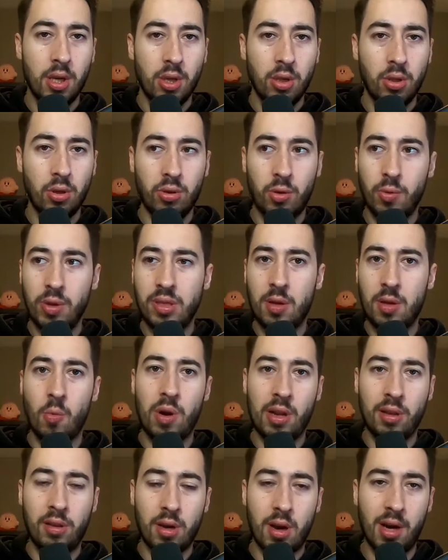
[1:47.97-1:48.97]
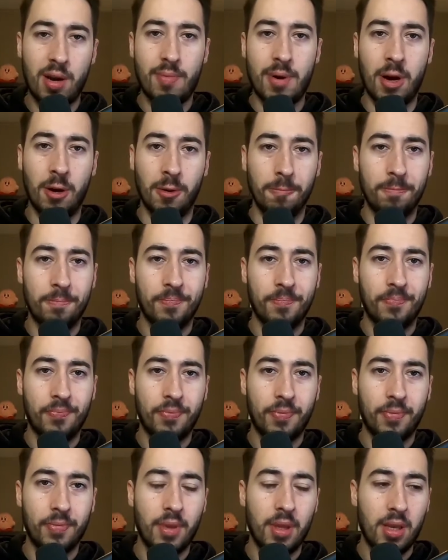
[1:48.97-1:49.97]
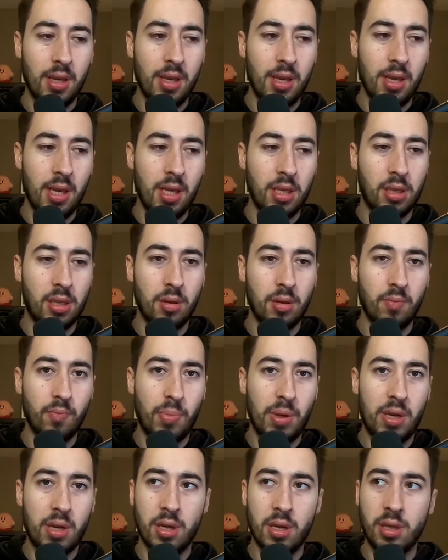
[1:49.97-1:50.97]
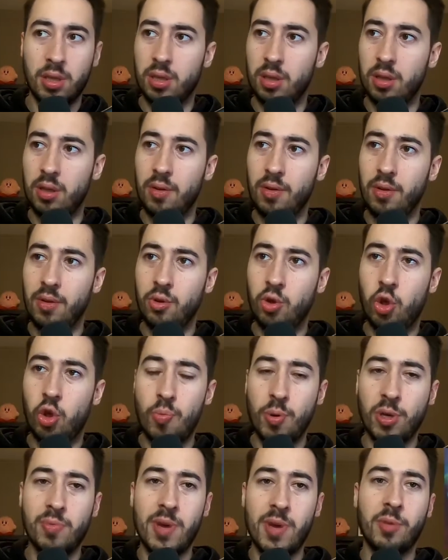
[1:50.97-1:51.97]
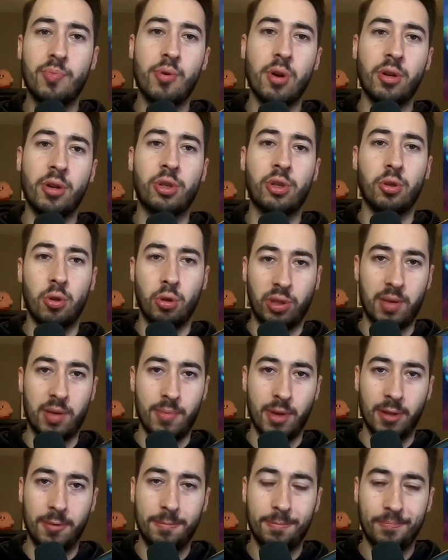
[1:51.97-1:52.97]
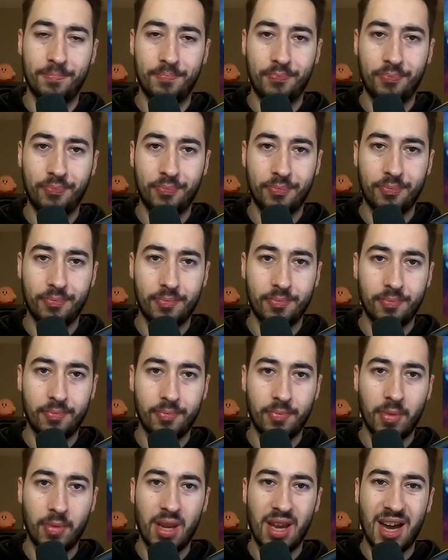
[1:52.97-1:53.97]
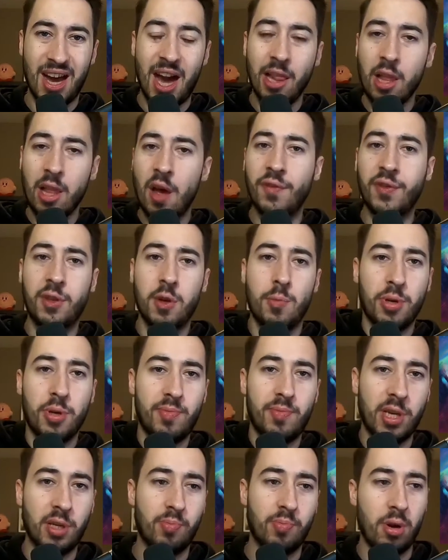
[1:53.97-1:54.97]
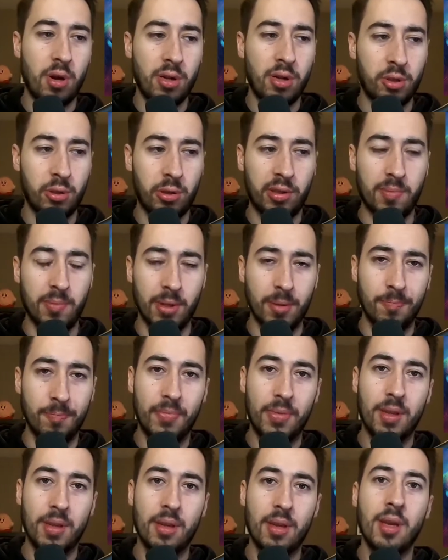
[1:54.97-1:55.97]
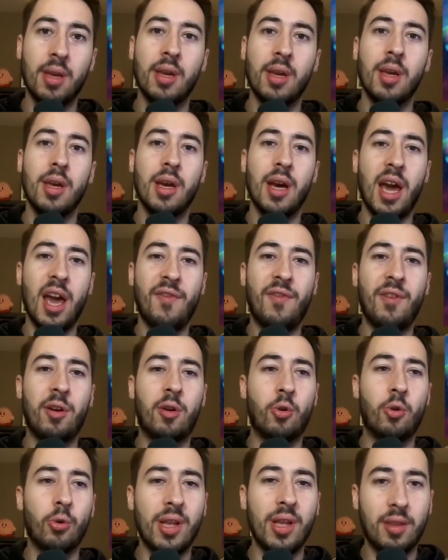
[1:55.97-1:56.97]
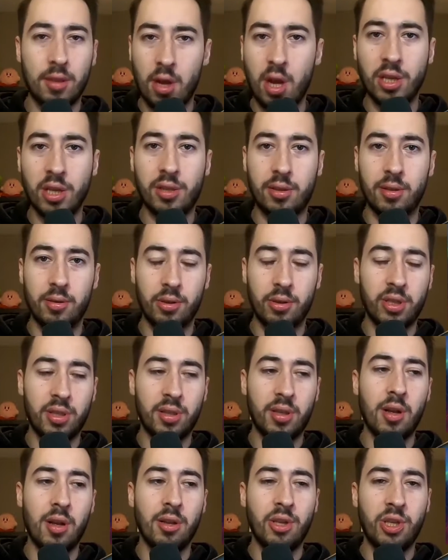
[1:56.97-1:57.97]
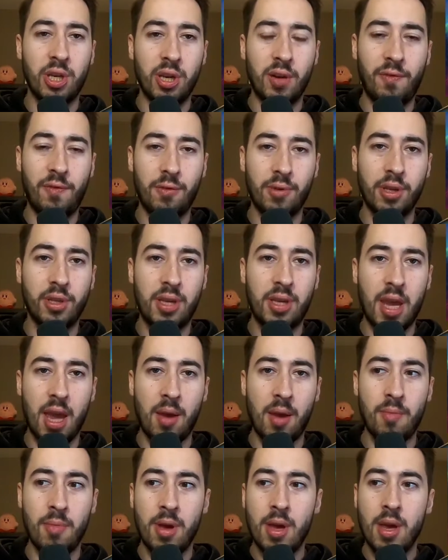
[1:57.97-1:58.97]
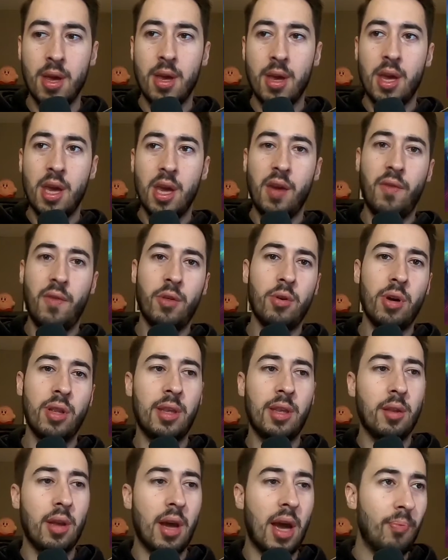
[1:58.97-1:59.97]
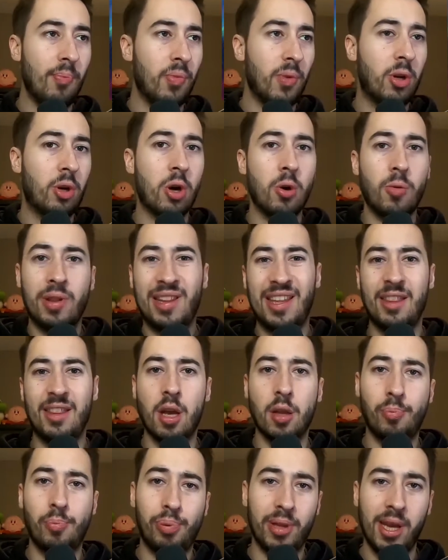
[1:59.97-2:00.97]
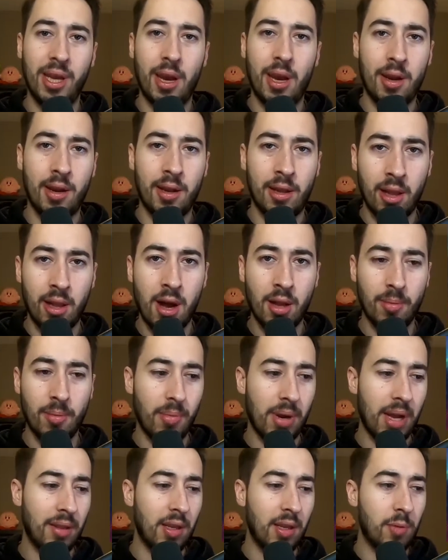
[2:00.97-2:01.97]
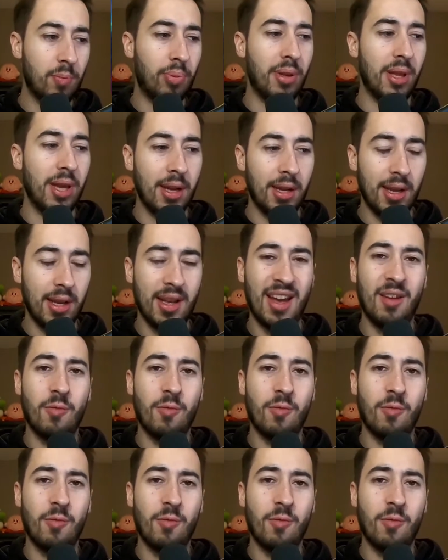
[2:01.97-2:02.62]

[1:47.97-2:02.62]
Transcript: So the reason I want to talk about is because Super Smash Bros. Ultimate. I love Super Smash Bros. Ultimate. I have a great nostalgia for this game. Even though I'm currently not playing it a lot, I did play it.